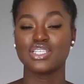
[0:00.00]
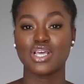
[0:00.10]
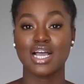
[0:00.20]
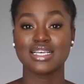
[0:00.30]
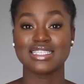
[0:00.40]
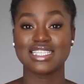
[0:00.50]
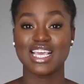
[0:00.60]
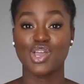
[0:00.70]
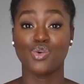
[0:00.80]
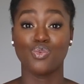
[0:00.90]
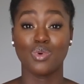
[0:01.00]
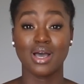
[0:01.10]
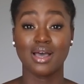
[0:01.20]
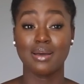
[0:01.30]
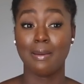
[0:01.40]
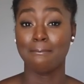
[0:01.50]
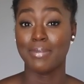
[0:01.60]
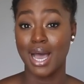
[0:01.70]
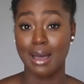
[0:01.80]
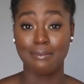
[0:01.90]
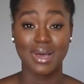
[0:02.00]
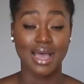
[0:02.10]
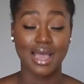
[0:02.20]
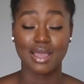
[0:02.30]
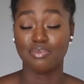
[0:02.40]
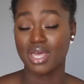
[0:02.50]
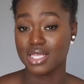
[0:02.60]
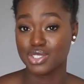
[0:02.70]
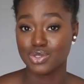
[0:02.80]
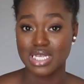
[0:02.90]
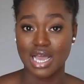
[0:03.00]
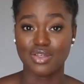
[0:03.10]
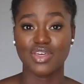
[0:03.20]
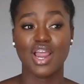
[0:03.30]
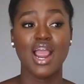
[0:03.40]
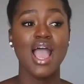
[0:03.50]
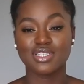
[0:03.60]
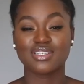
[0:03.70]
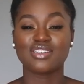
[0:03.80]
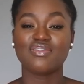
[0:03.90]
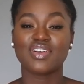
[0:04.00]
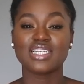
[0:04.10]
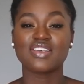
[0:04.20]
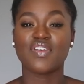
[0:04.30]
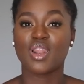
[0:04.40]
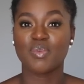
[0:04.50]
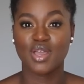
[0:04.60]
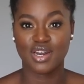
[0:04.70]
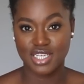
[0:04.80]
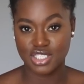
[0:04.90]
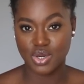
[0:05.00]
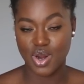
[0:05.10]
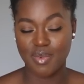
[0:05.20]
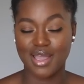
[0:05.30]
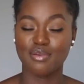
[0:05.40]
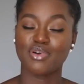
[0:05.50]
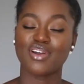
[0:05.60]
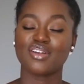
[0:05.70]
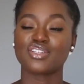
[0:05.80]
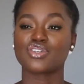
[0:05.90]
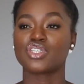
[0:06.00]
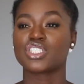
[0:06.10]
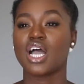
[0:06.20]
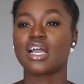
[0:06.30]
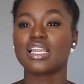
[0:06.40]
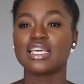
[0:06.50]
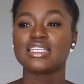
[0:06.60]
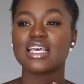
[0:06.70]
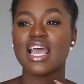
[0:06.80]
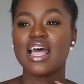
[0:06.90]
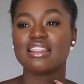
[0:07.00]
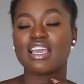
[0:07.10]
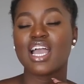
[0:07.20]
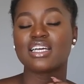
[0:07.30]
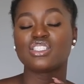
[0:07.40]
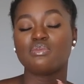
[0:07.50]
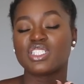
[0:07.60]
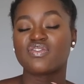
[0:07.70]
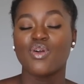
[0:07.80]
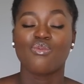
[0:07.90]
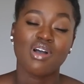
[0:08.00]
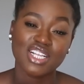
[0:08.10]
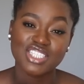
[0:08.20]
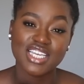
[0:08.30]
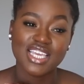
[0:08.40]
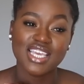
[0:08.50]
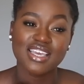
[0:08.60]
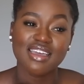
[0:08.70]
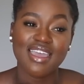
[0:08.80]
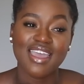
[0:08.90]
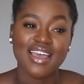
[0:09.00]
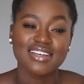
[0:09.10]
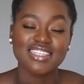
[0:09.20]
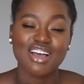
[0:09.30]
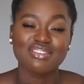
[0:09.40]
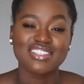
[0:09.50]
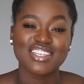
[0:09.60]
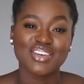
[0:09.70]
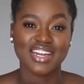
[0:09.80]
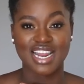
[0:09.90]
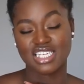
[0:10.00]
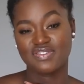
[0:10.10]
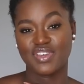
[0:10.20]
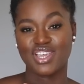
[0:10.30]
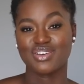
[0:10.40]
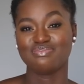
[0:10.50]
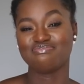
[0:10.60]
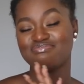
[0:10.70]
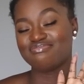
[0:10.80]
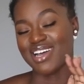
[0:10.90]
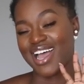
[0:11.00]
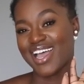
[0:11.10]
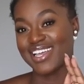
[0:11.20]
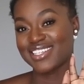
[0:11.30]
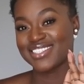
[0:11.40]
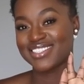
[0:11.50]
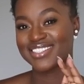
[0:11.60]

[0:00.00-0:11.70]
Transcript: so I could see what bomb behind bagels who's out there. So don't forget to follow me on Instagram at imported underscore chocolate. Thank you guys so much for watching and I will see you in the next video. Bye.